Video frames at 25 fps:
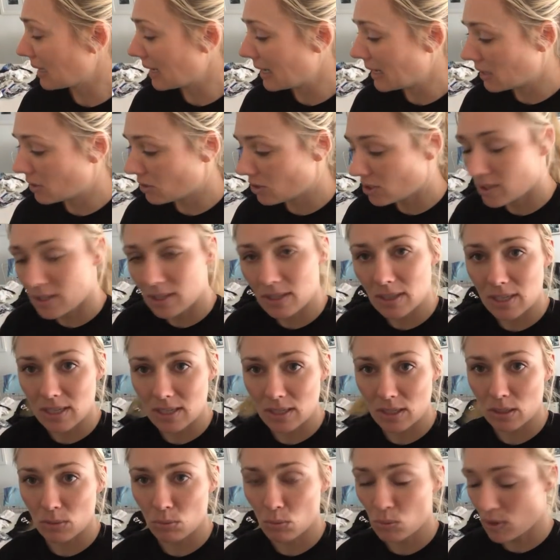cleaner. She said
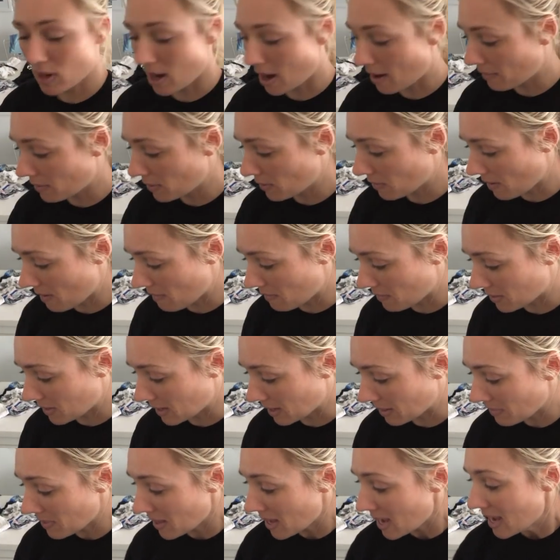this will cover you for
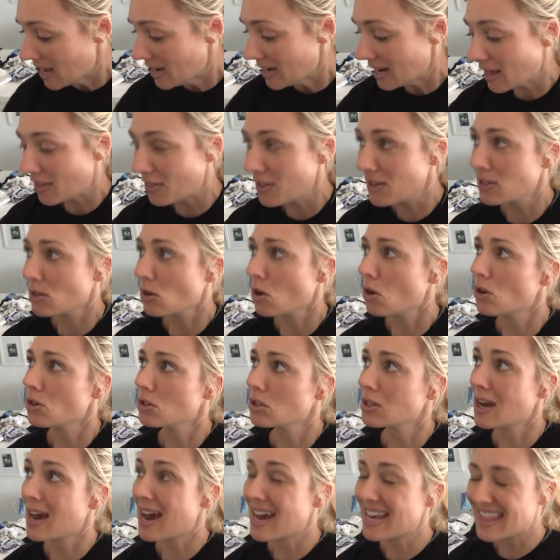everything. Now this
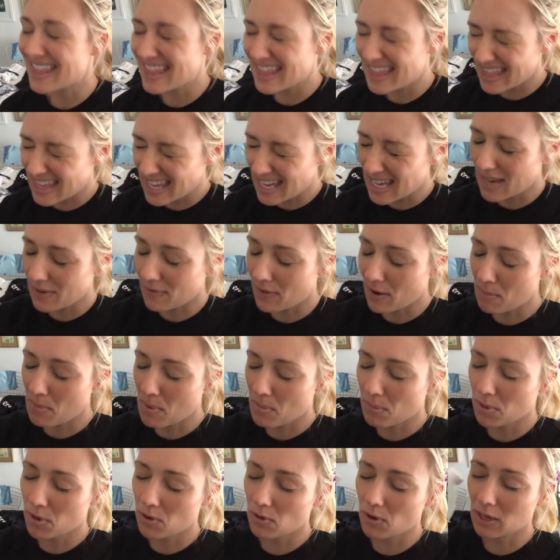cost, I think if I
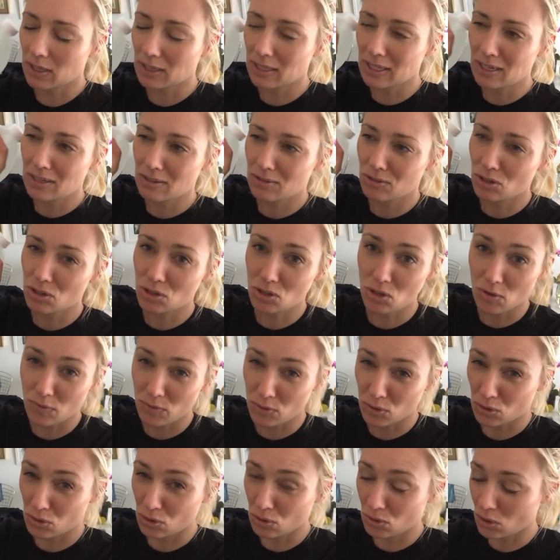remember correctly, just
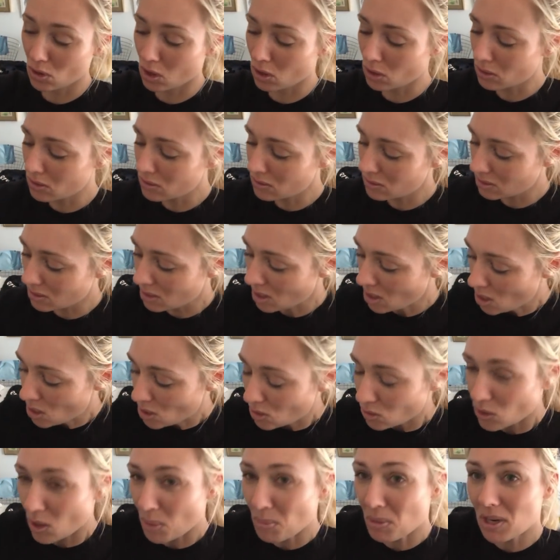over $2.
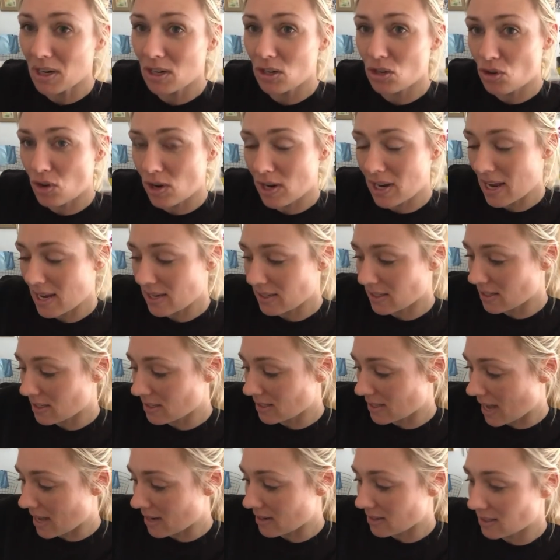So I'm gonna test
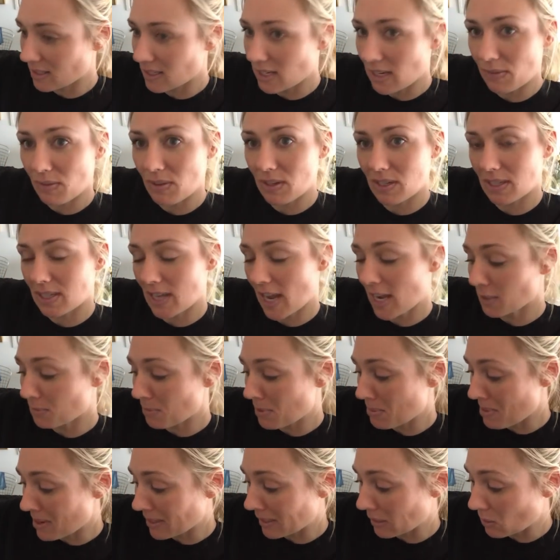this out and see if this saves
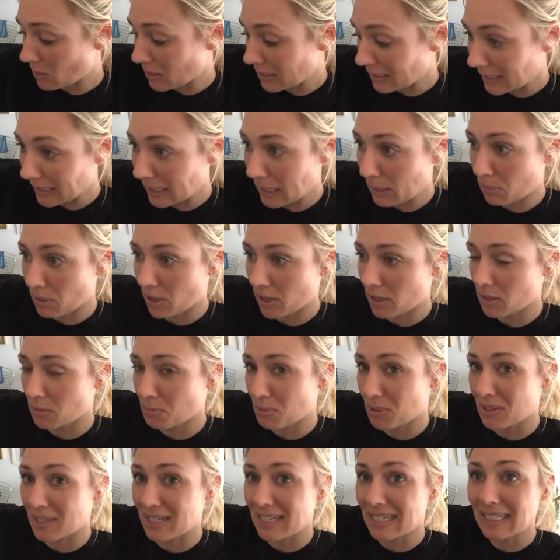me money on cleaning products
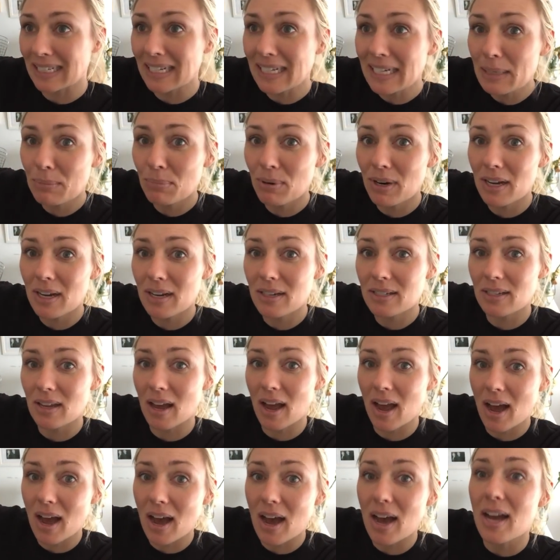because cleaning products
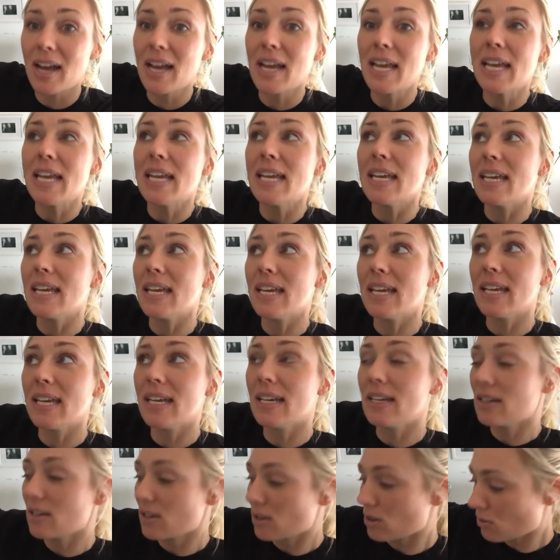are
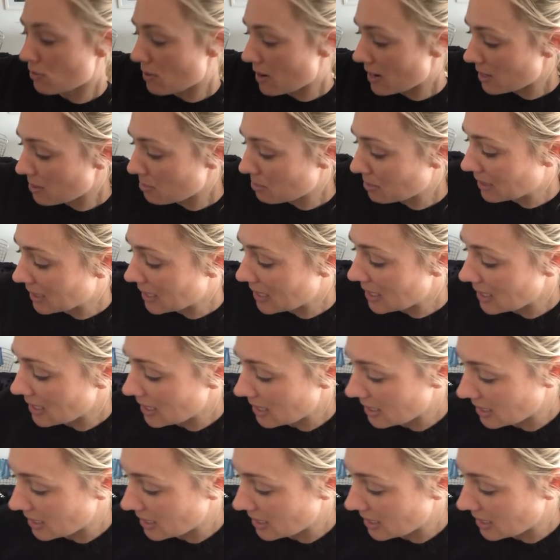incredibly